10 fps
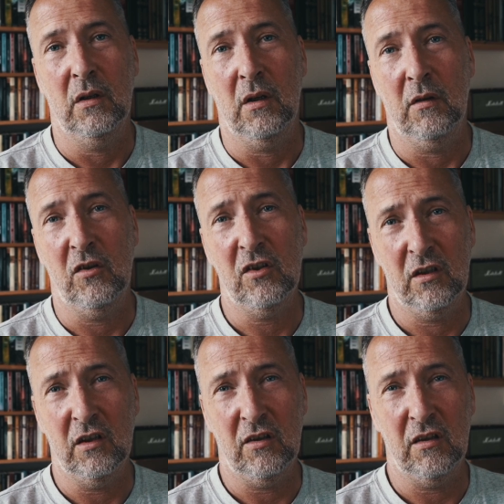Just
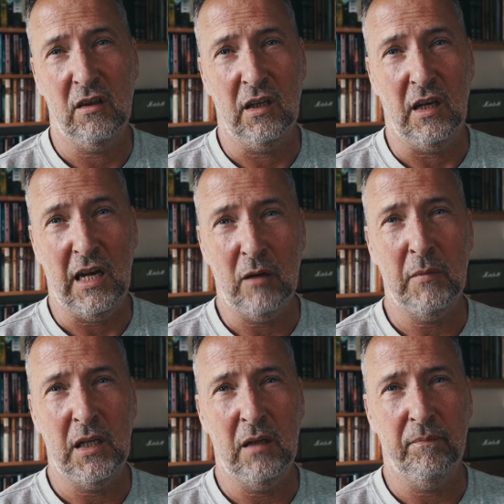just think how
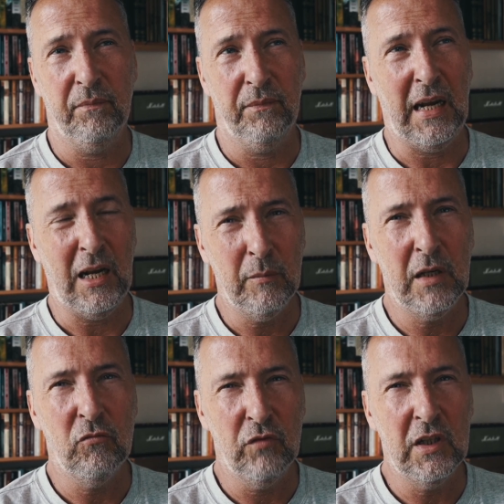many how many
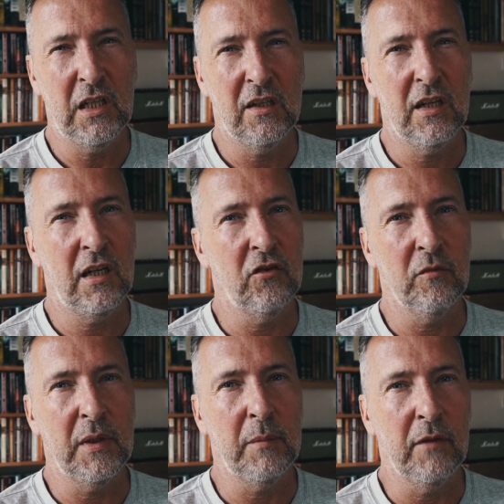really intelligent
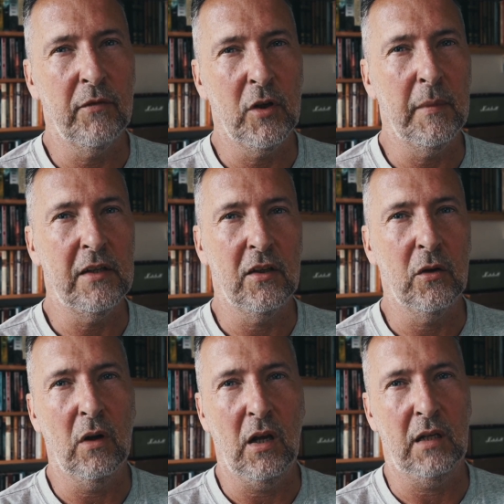people have you met in
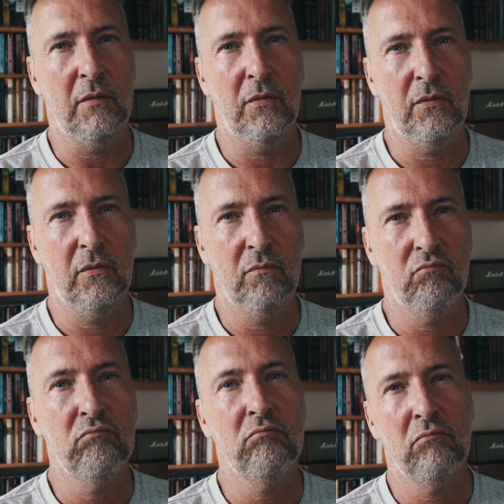your life?
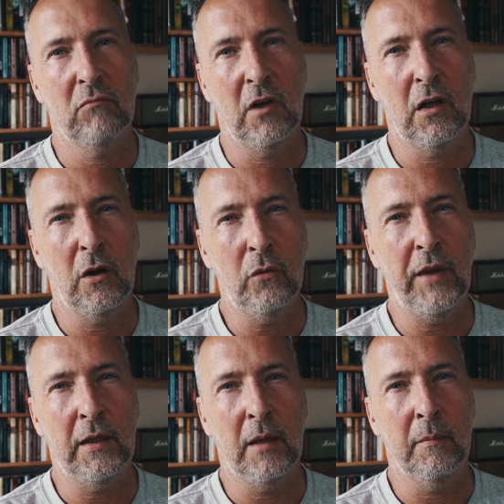hold
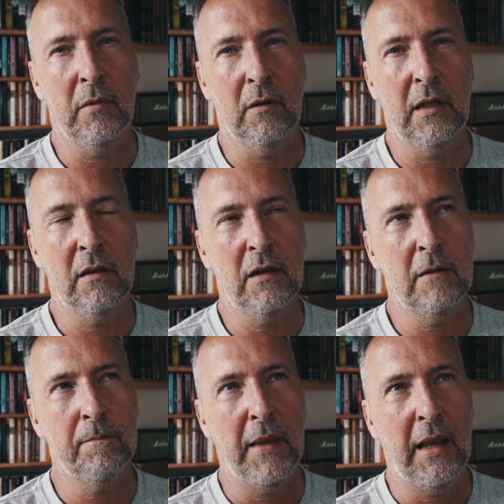that number, and now think
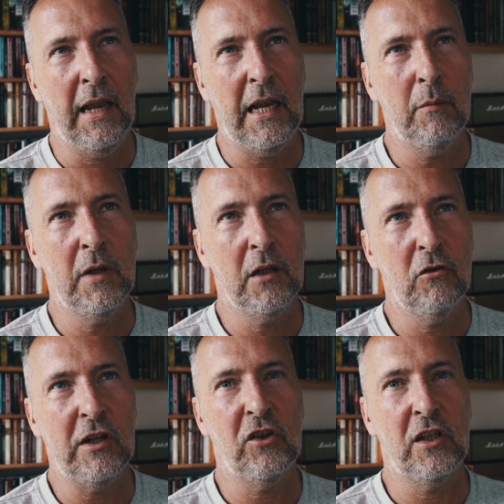how many
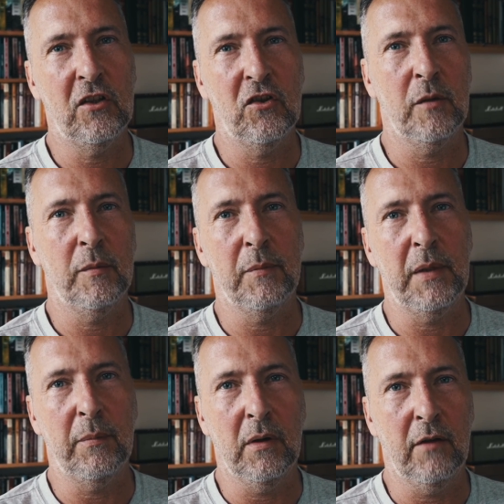crashingly stupid
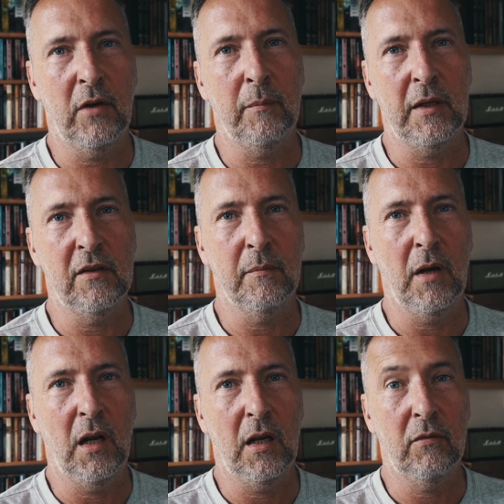people have I met in my
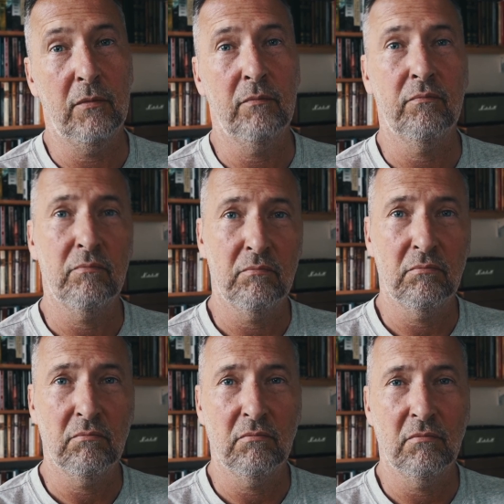life?
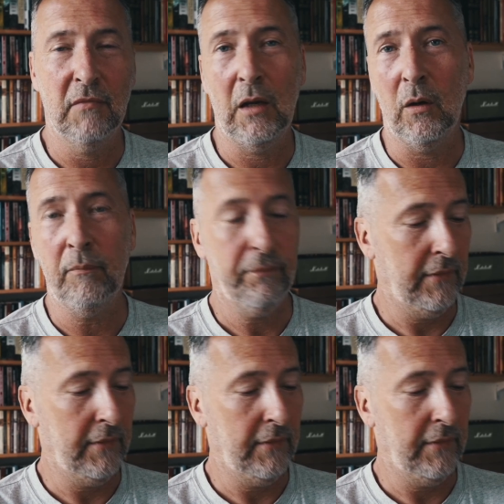There you are.